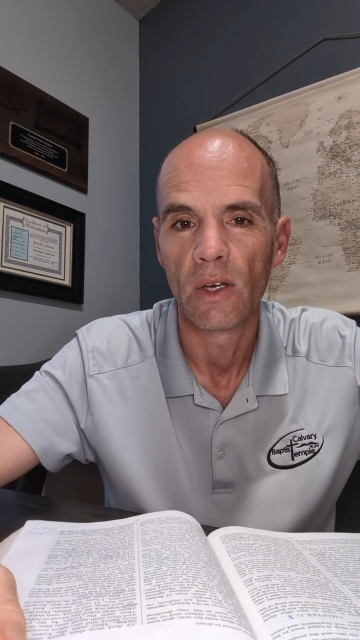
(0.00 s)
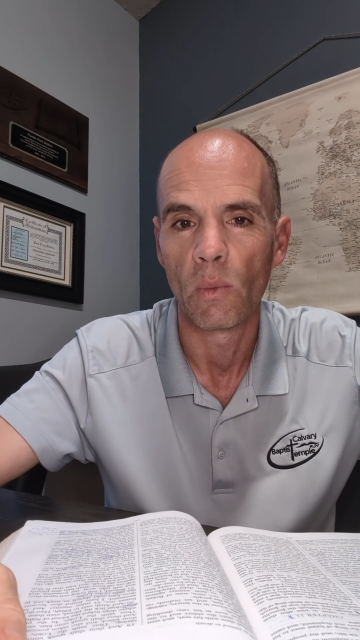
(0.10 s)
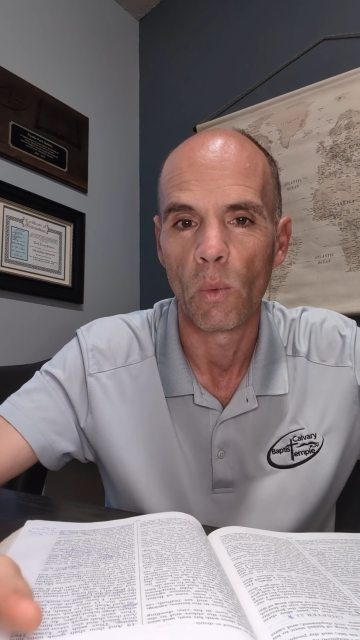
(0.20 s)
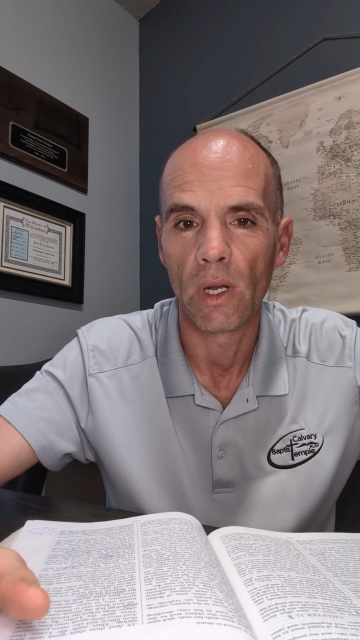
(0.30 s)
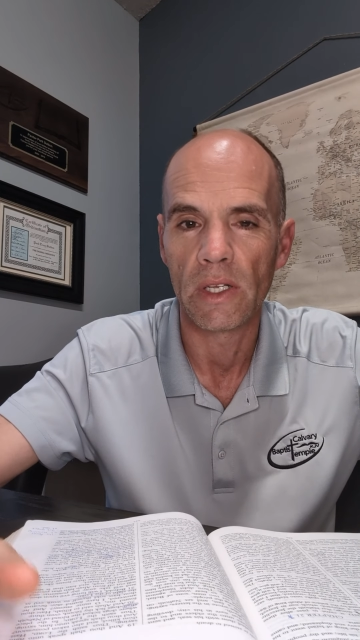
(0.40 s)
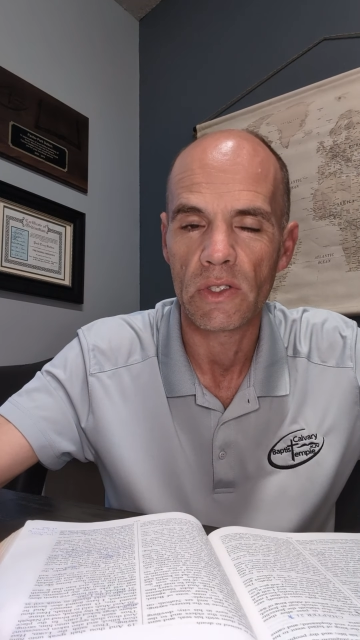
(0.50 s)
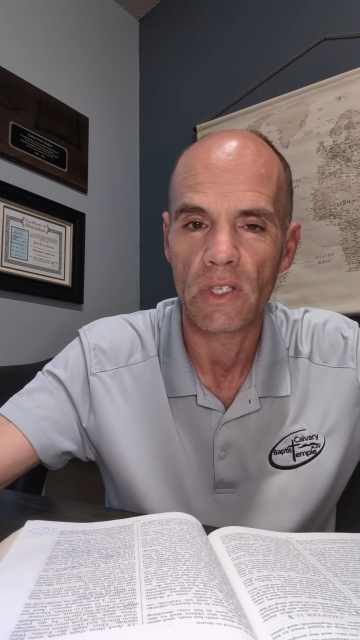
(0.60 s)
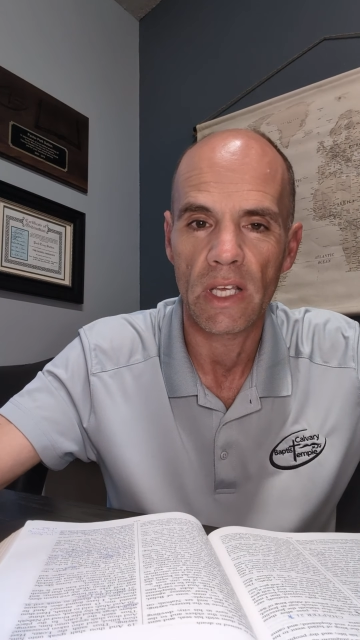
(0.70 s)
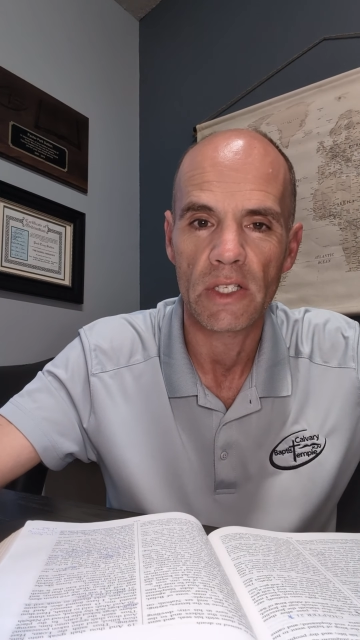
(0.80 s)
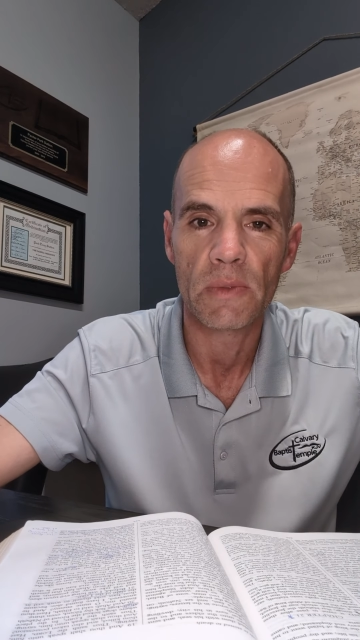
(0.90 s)
One is
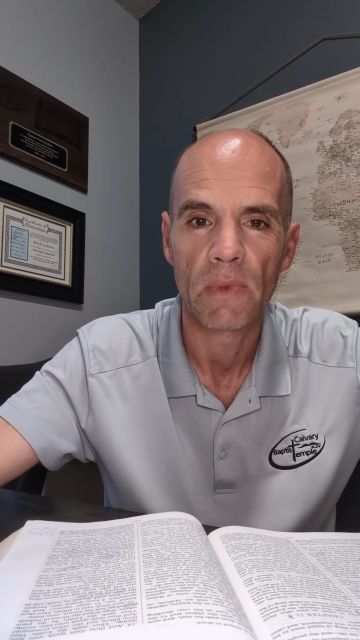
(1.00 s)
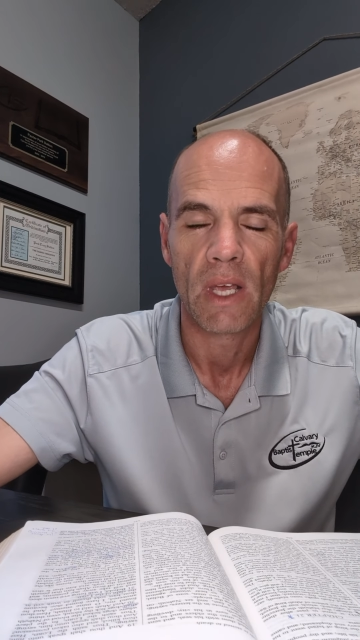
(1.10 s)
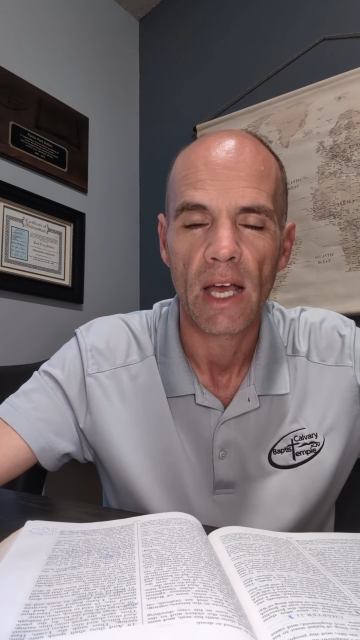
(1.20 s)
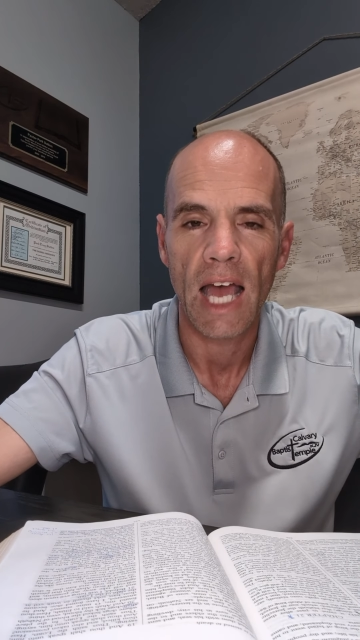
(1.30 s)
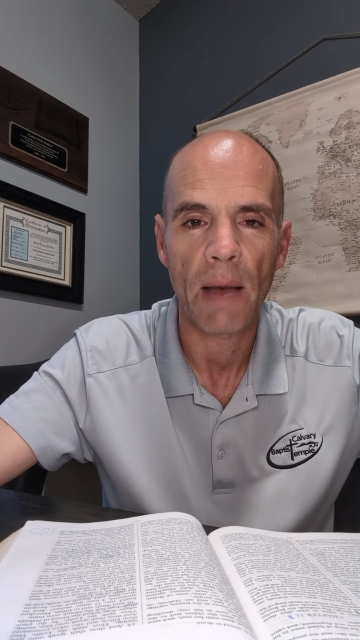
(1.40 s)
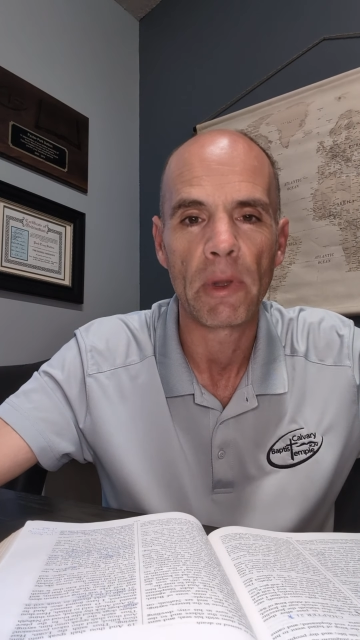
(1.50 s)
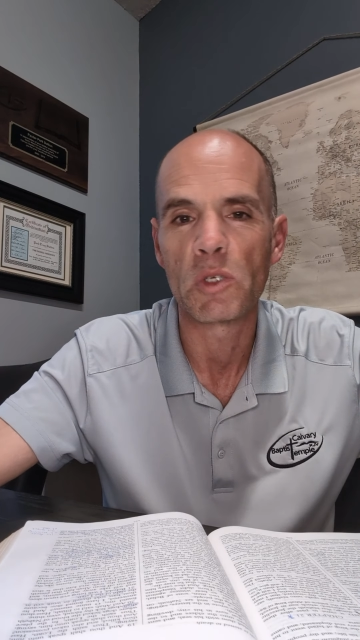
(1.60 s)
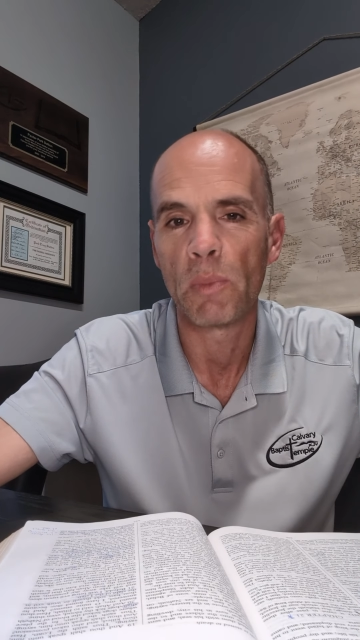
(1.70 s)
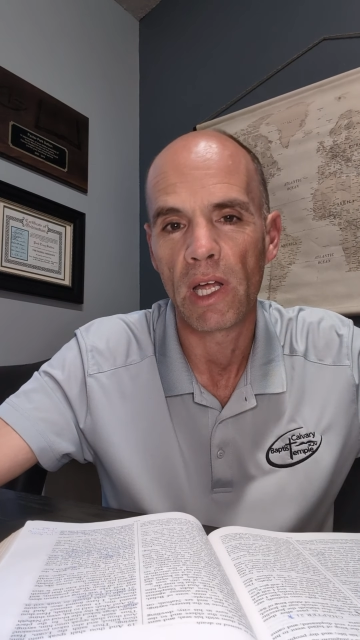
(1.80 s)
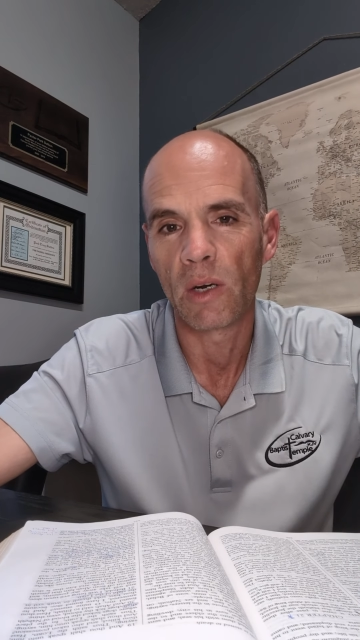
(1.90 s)
this: how
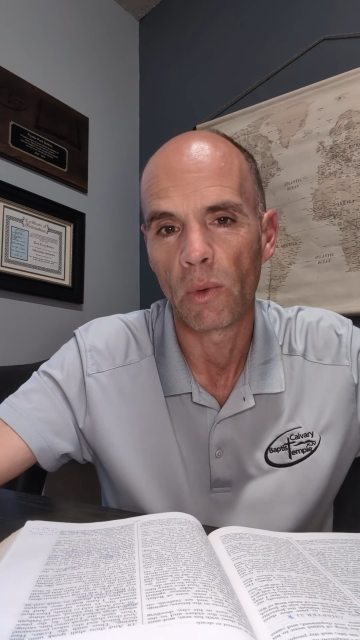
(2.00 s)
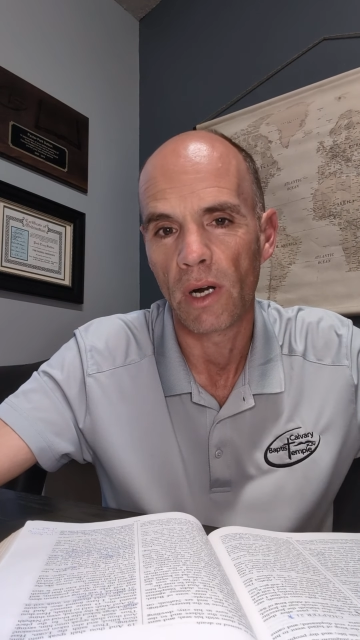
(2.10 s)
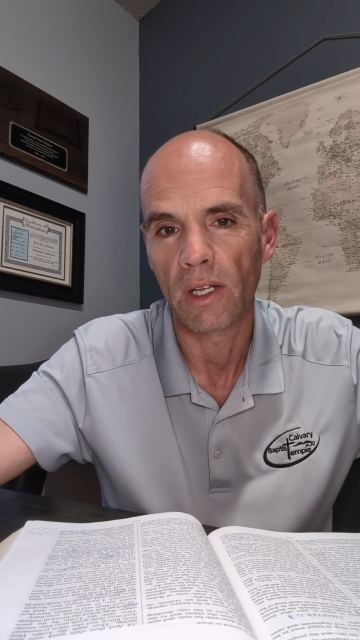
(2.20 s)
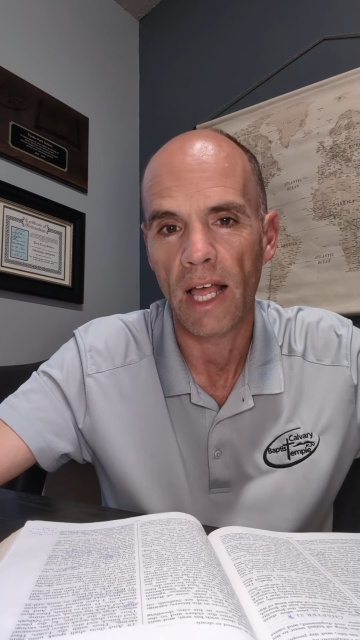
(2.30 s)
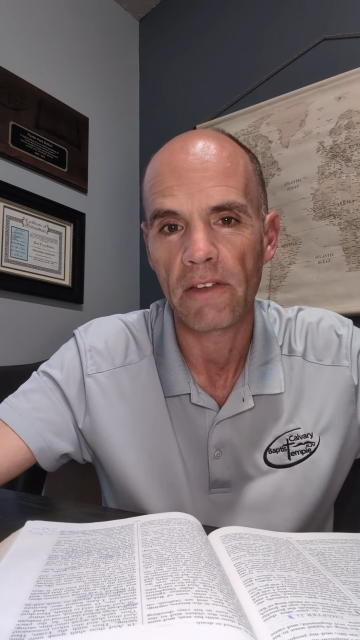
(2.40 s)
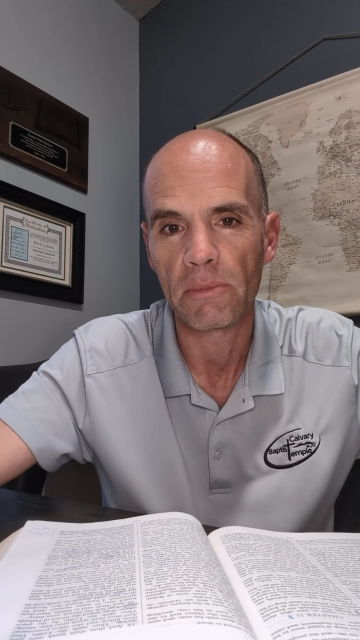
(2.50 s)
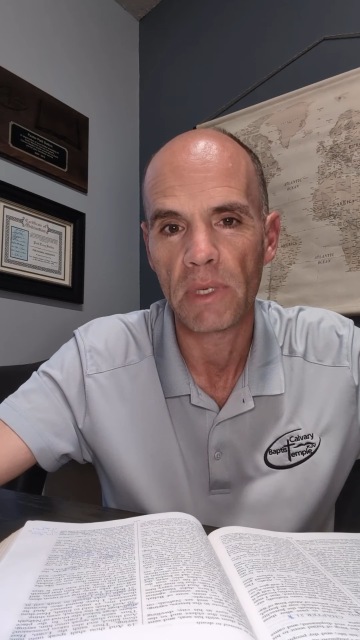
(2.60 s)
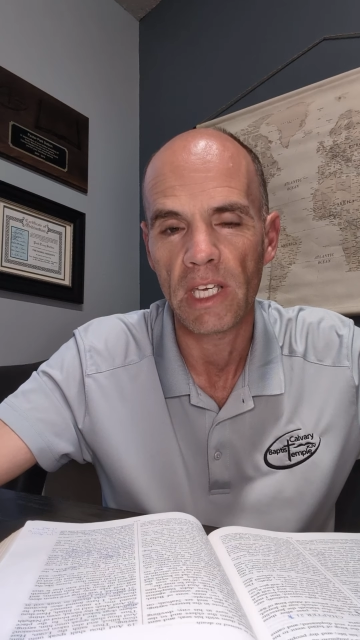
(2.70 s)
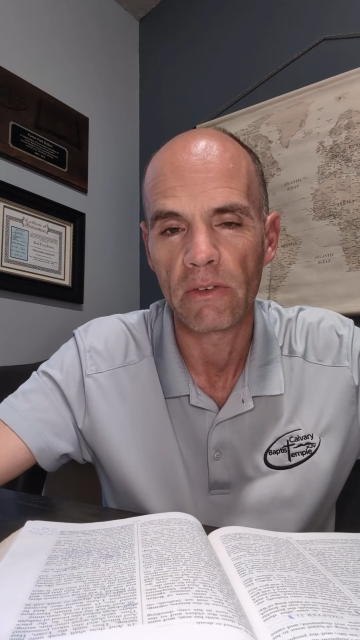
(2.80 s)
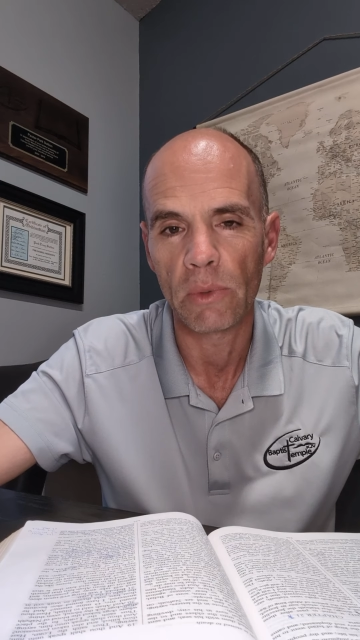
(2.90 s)
much better would our life
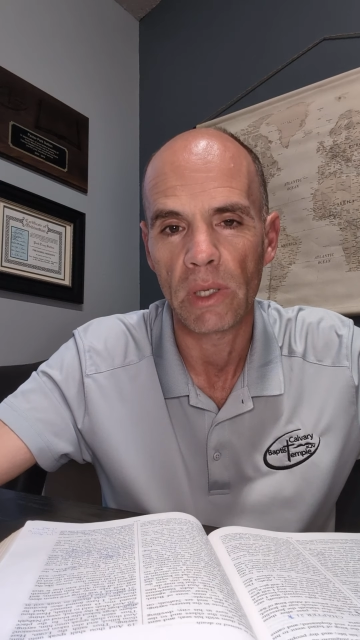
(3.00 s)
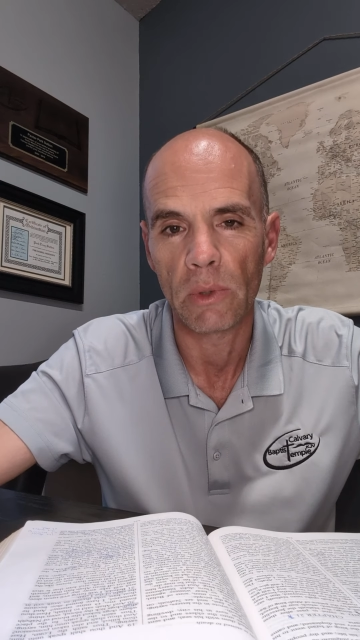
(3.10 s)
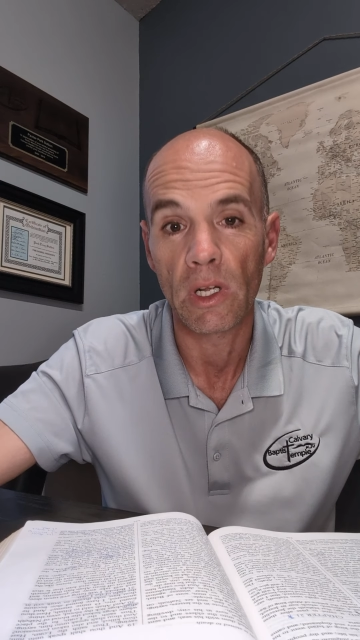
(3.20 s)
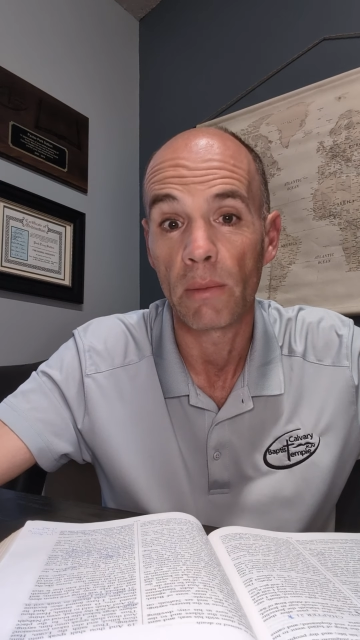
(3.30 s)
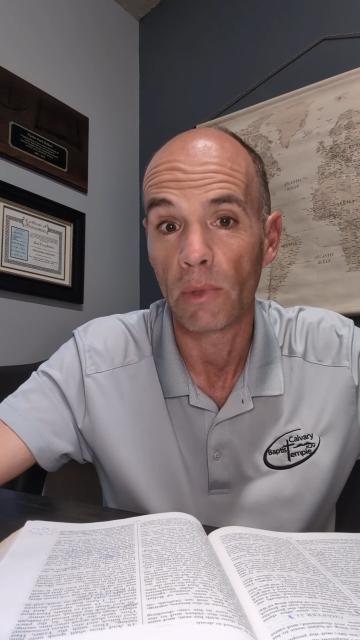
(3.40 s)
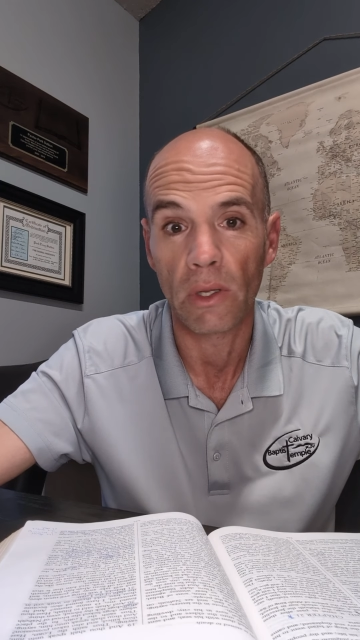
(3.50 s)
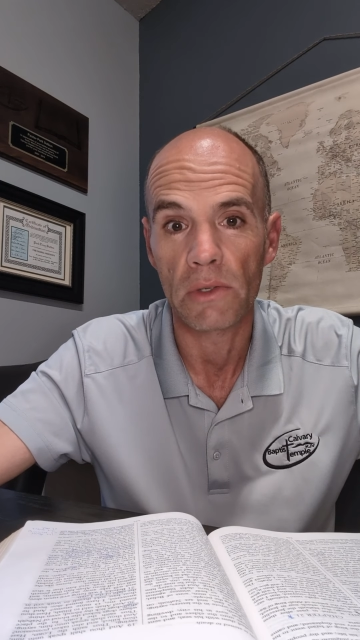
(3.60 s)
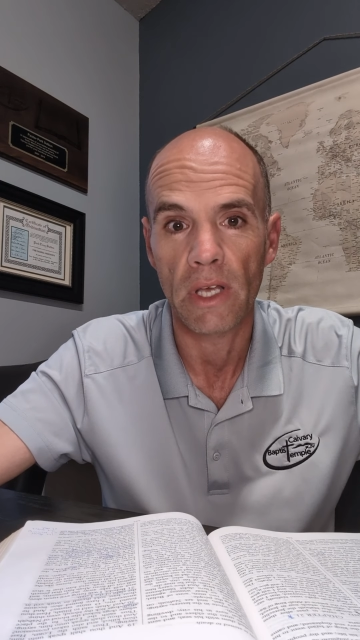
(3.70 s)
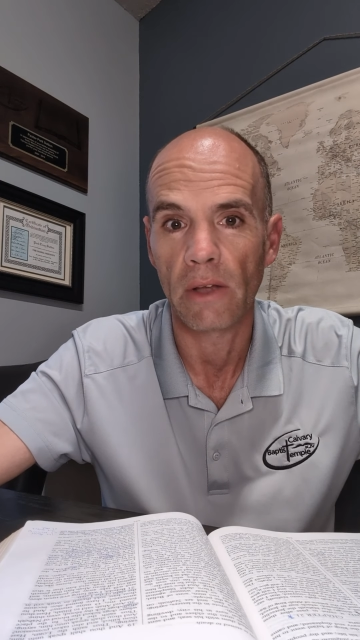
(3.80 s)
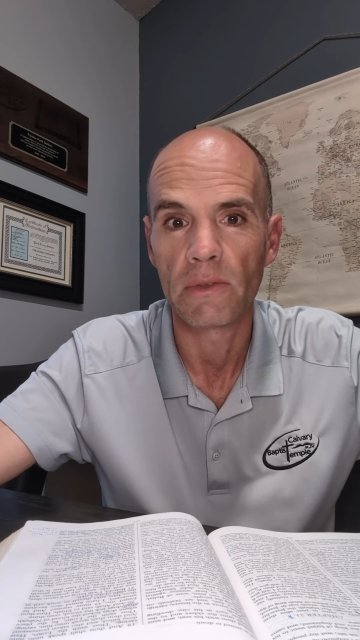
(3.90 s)
be if we would humble
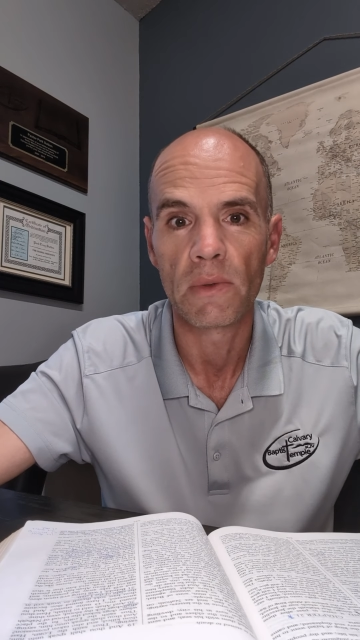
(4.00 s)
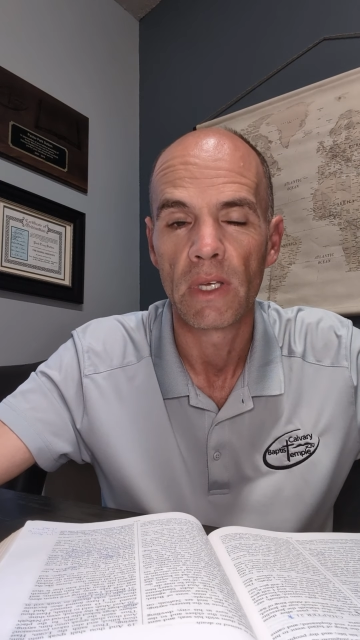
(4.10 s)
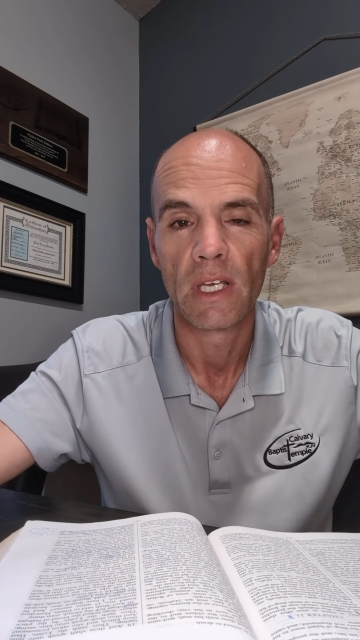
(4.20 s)
ourselves,